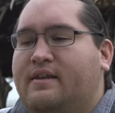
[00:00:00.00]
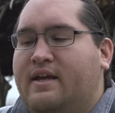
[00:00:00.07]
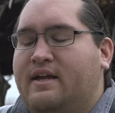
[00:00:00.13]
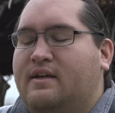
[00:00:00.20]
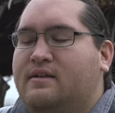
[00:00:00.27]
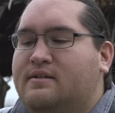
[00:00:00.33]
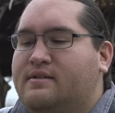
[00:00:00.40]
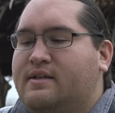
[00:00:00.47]

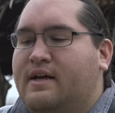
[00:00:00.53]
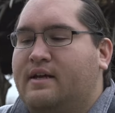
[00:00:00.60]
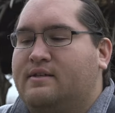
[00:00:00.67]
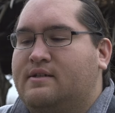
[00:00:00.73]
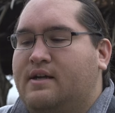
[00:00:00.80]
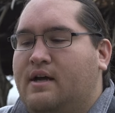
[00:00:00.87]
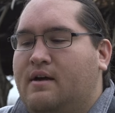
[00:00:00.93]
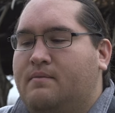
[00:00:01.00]
things
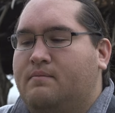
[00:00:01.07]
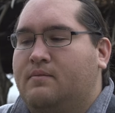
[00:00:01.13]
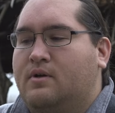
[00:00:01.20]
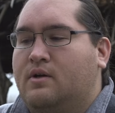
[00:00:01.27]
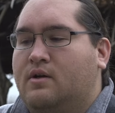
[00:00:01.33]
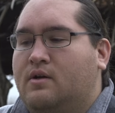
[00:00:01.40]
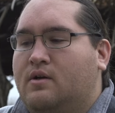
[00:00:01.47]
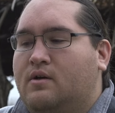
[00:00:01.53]
that um,
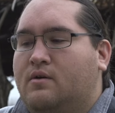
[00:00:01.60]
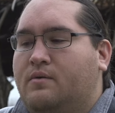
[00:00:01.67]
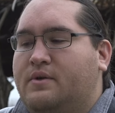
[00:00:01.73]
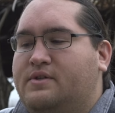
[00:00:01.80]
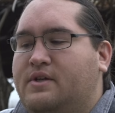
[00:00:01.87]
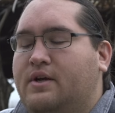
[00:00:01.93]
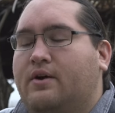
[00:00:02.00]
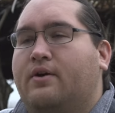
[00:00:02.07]
we
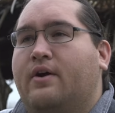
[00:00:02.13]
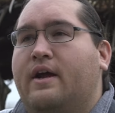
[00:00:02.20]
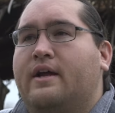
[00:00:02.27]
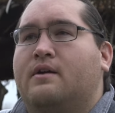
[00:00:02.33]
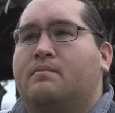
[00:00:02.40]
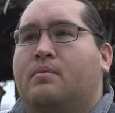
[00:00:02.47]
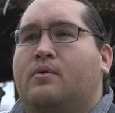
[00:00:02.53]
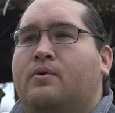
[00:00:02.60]
see are great
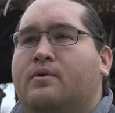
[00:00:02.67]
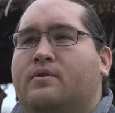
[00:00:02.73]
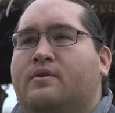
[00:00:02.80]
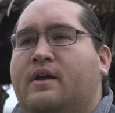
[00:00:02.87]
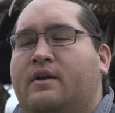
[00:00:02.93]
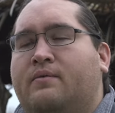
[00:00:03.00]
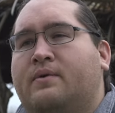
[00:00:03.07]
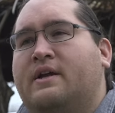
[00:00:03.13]
and important
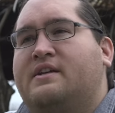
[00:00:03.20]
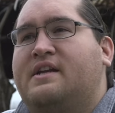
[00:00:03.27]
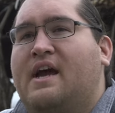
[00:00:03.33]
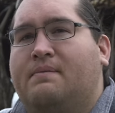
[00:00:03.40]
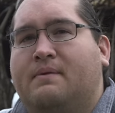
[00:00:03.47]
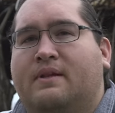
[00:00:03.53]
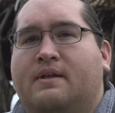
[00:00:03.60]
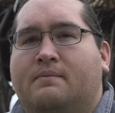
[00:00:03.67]
and
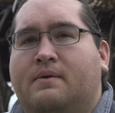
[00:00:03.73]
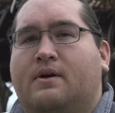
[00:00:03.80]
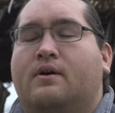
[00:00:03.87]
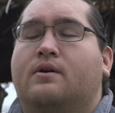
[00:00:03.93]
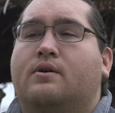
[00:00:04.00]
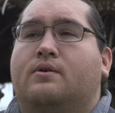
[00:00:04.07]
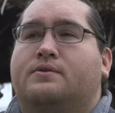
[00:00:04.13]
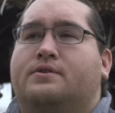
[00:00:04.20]
readapting them to
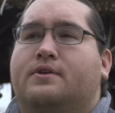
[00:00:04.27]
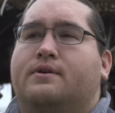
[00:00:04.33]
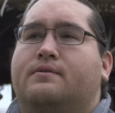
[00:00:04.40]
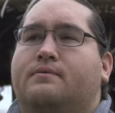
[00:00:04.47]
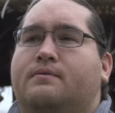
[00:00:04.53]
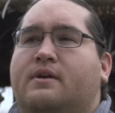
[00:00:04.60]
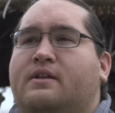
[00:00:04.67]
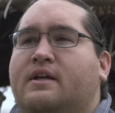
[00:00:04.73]
our culture.
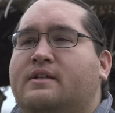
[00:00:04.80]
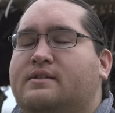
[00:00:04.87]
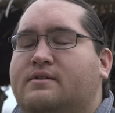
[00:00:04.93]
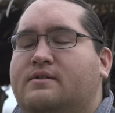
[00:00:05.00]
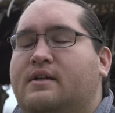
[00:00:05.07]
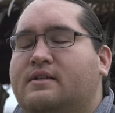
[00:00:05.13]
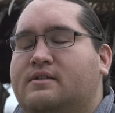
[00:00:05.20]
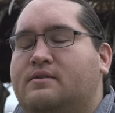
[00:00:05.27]
And
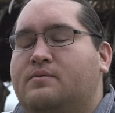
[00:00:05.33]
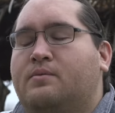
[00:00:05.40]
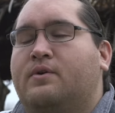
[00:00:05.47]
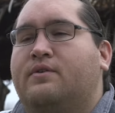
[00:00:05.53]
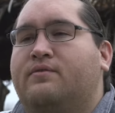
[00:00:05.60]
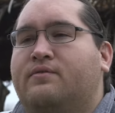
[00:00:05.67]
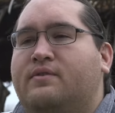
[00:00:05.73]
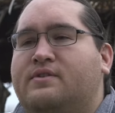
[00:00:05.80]
that's, that's, one
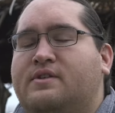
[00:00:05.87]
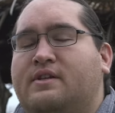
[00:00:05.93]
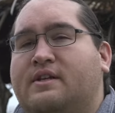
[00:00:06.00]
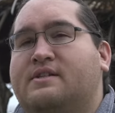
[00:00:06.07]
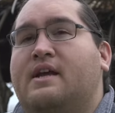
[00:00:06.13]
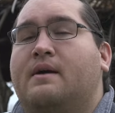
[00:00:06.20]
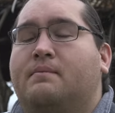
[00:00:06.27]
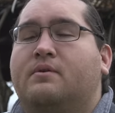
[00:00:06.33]
of, that's an
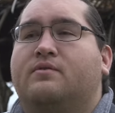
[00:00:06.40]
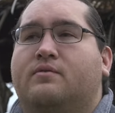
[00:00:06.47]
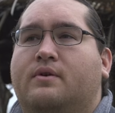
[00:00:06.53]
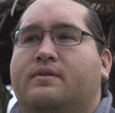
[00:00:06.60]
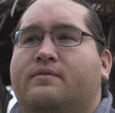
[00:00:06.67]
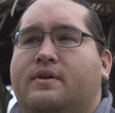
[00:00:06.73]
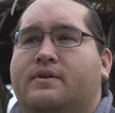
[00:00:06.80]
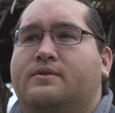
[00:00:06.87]
example of one
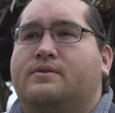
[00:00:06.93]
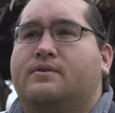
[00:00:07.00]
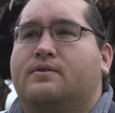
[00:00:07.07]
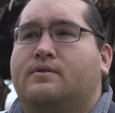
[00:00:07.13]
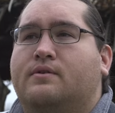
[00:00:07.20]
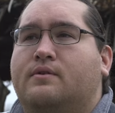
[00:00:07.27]
of those.